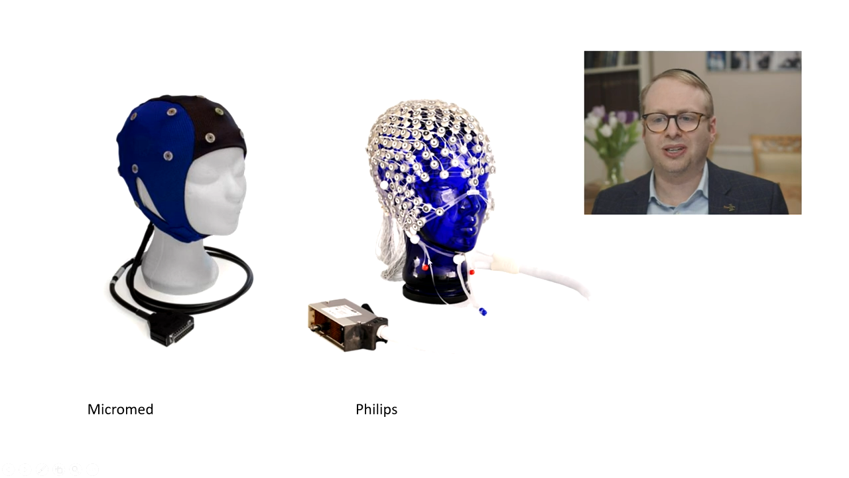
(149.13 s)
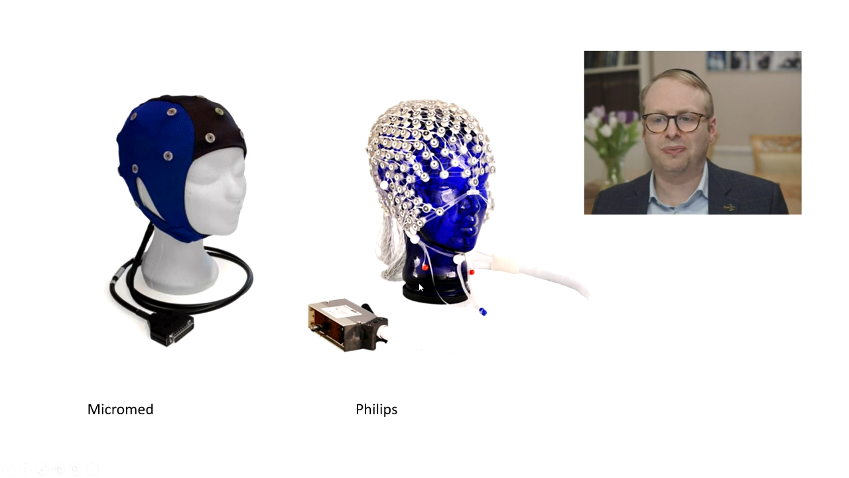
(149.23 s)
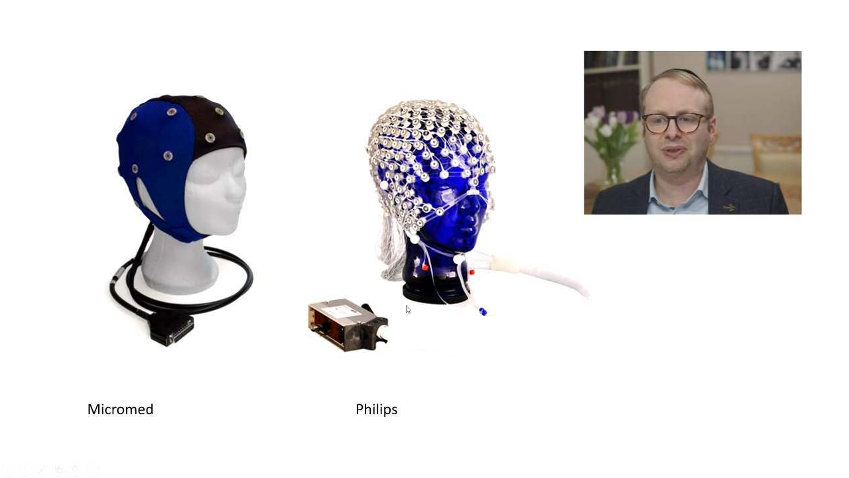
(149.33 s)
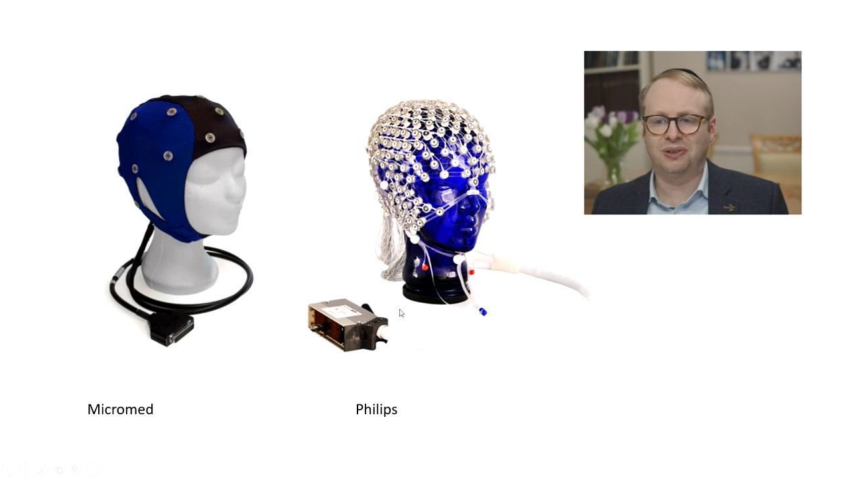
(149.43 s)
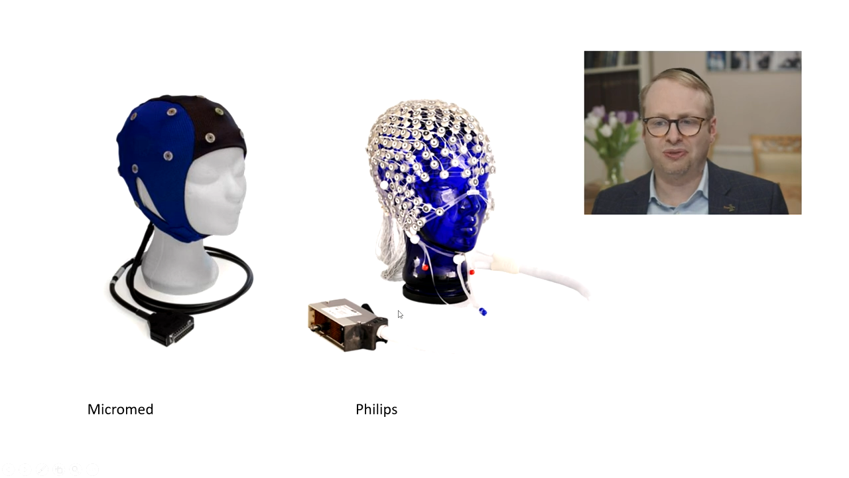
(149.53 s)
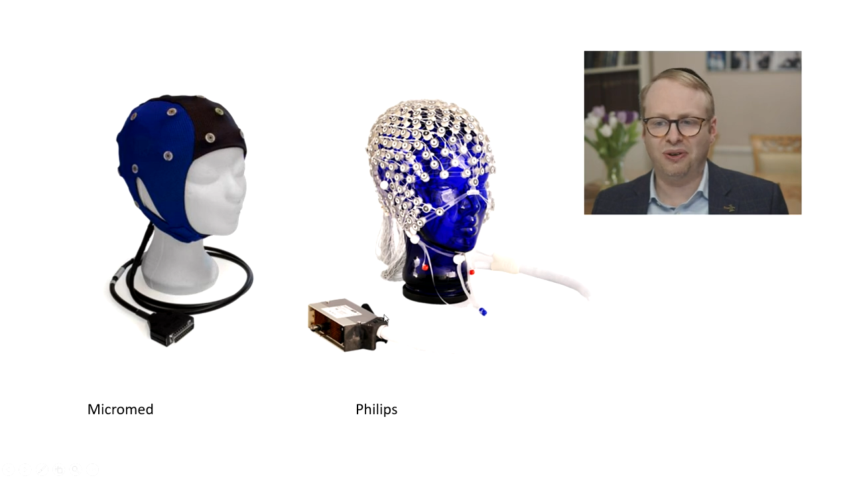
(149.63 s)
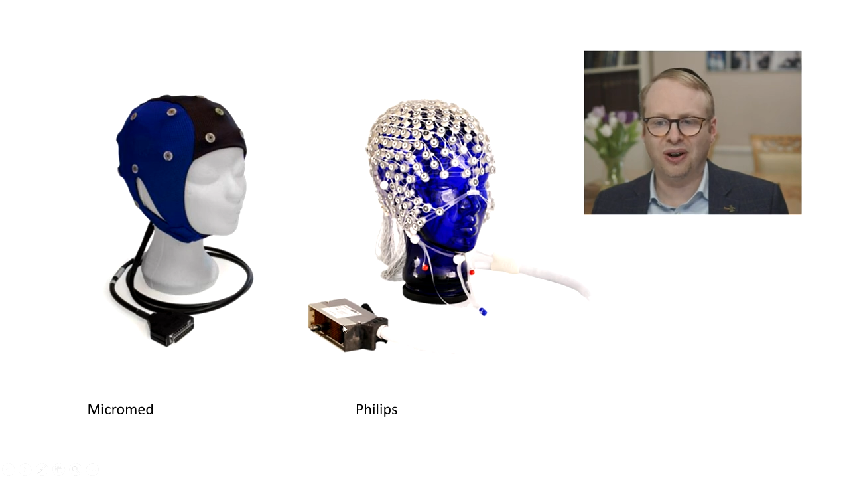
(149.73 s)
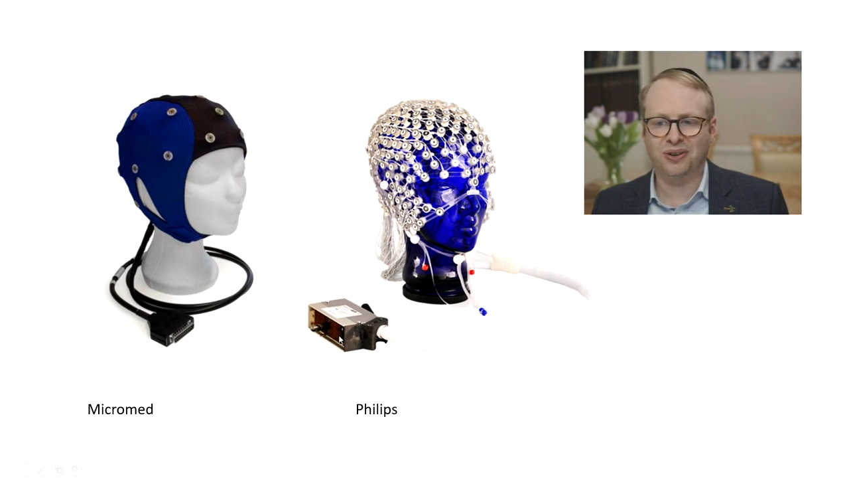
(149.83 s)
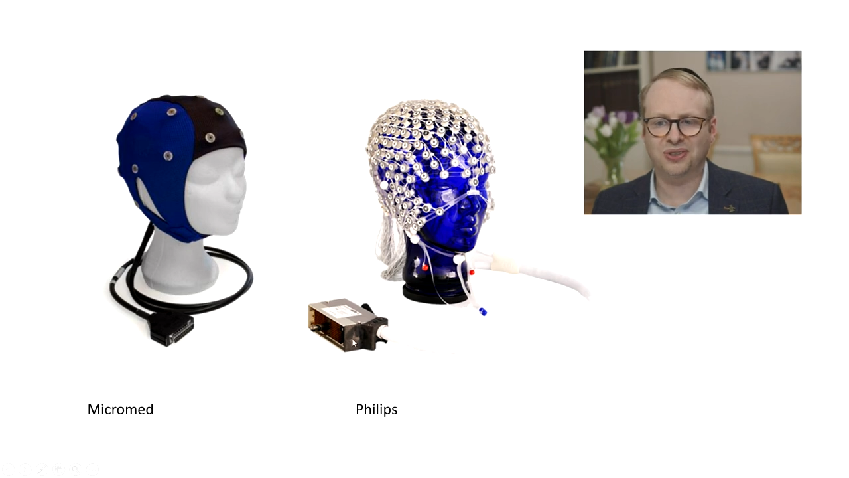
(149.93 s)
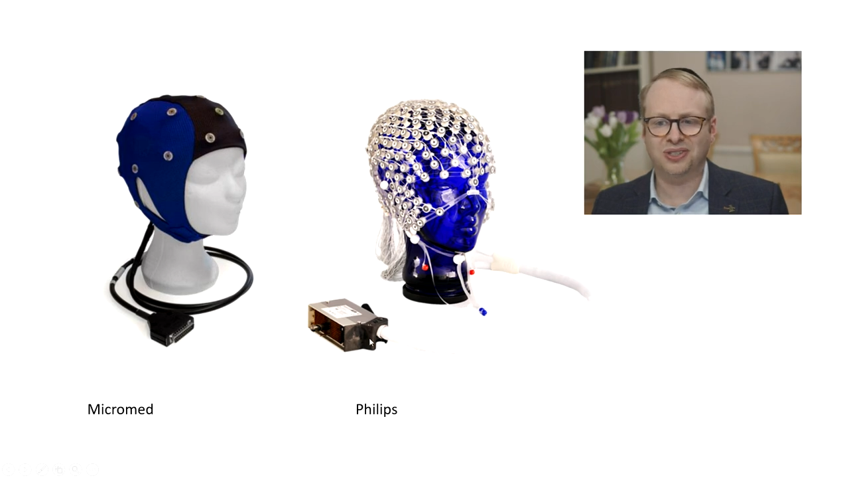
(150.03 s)
up in
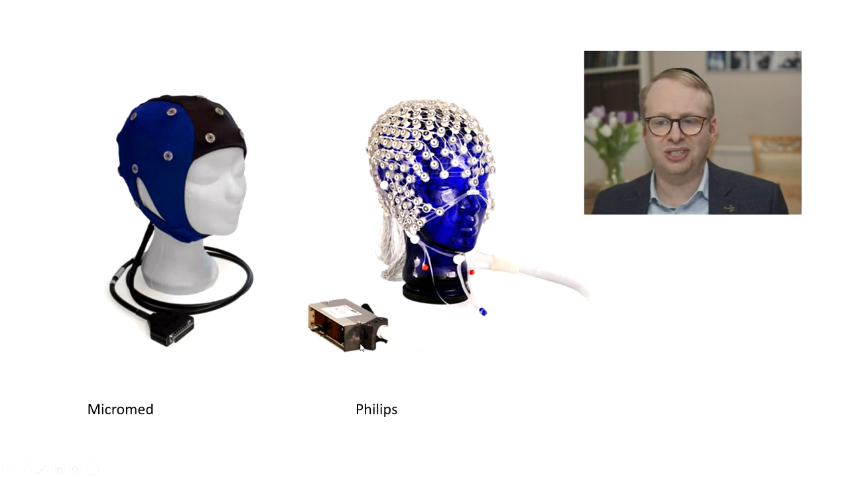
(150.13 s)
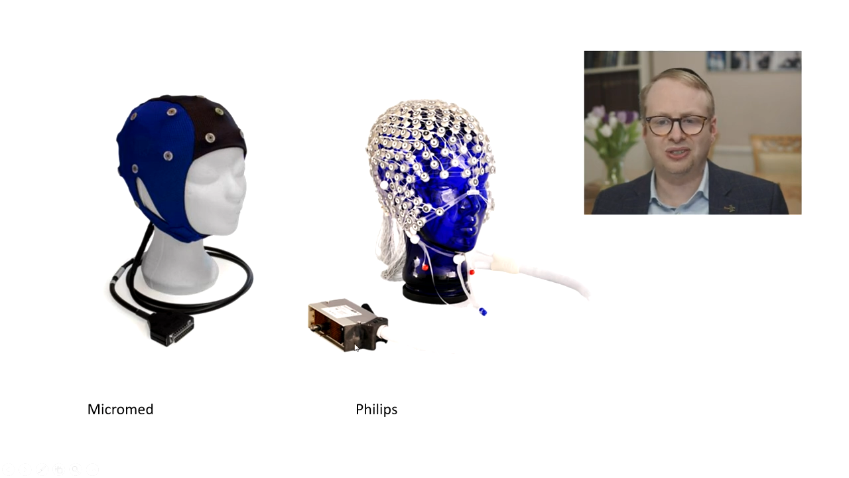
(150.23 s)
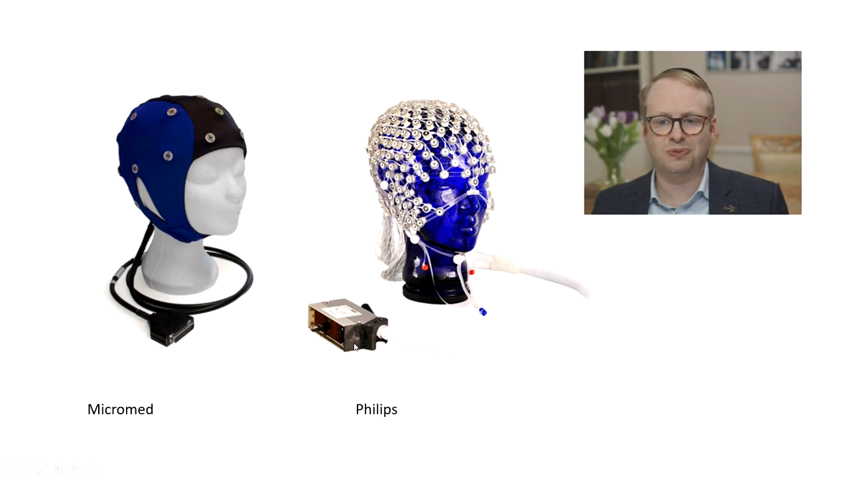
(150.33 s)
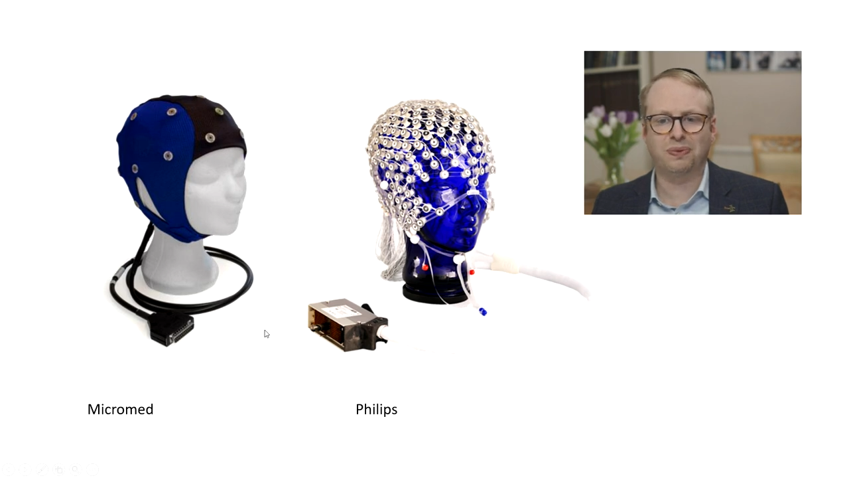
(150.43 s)
advance and you just